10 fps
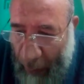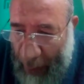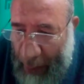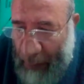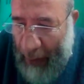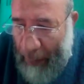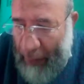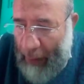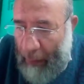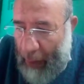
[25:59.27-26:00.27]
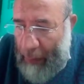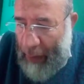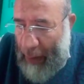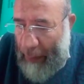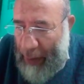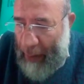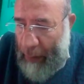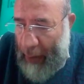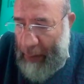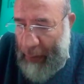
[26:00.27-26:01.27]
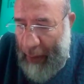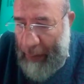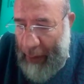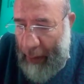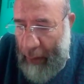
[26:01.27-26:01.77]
plus B capital by B capital plus B capital.